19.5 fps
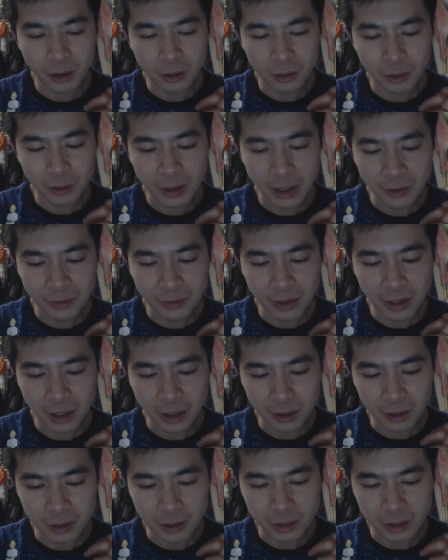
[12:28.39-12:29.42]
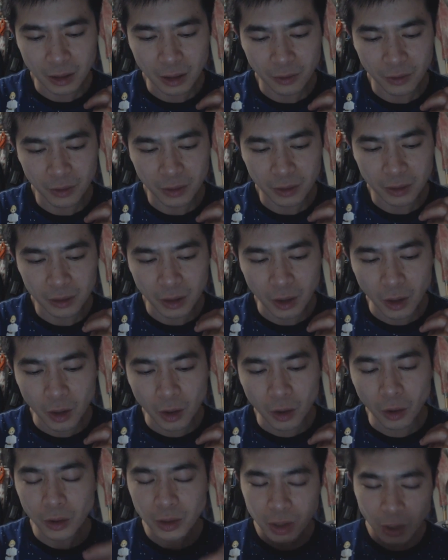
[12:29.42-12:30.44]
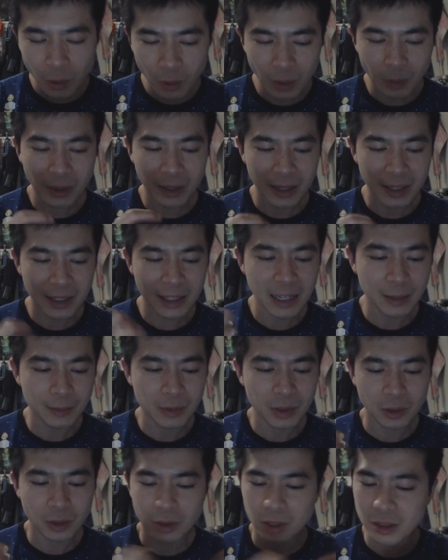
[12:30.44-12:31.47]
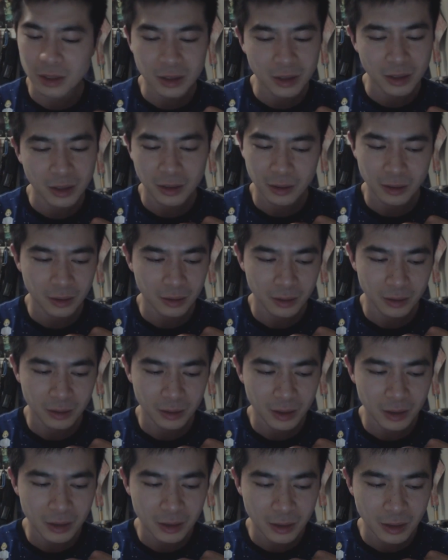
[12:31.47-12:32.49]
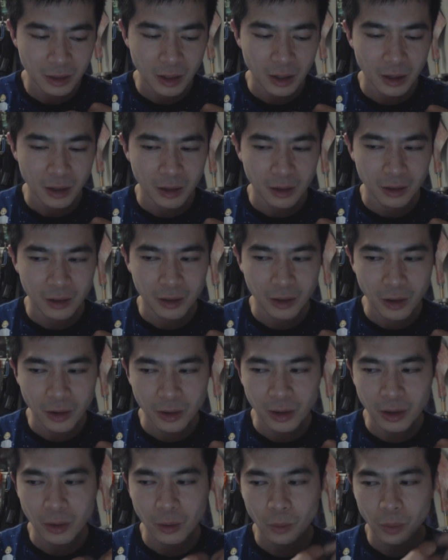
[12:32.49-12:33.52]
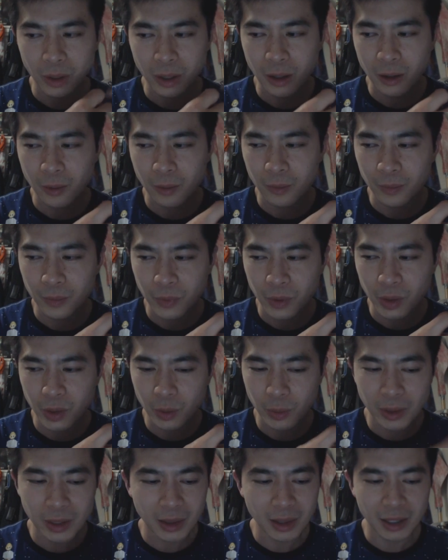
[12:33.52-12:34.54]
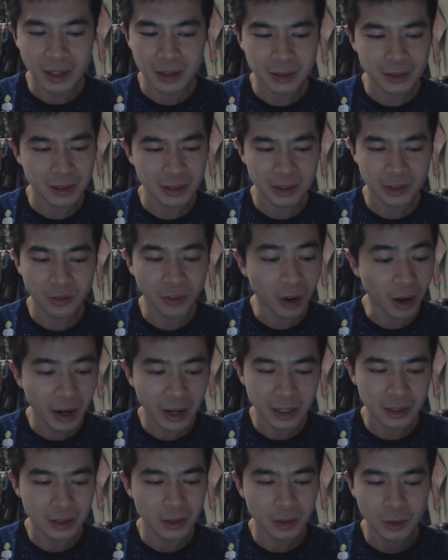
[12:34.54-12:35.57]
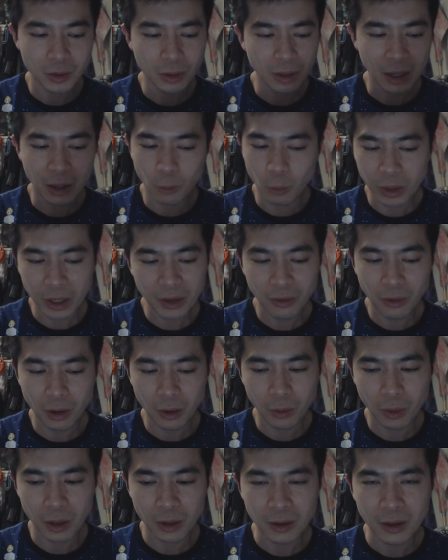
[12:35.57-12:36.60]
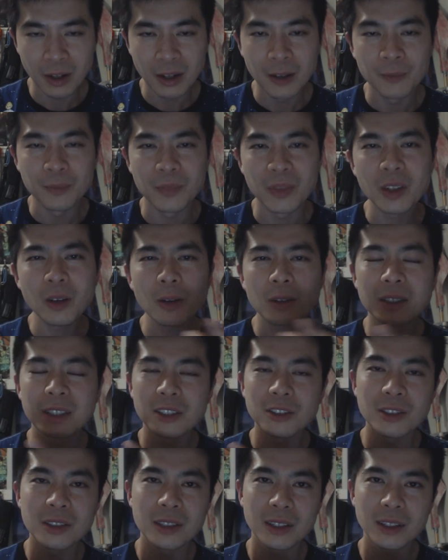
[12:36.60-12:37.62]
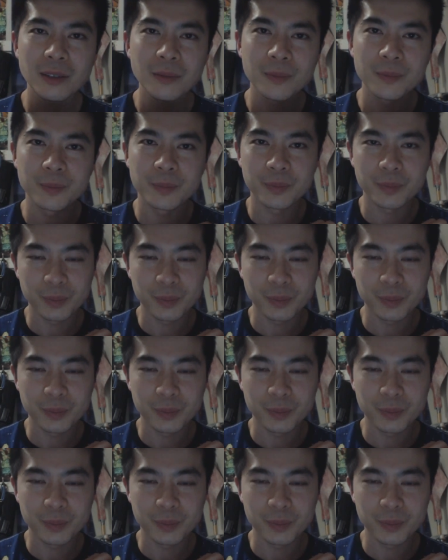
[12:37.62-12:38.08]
I'll look out for that kind of stuff, and also when playing games, I'll just know that when I'm doing things, it's fine to do whatever I want. You know what's interesting?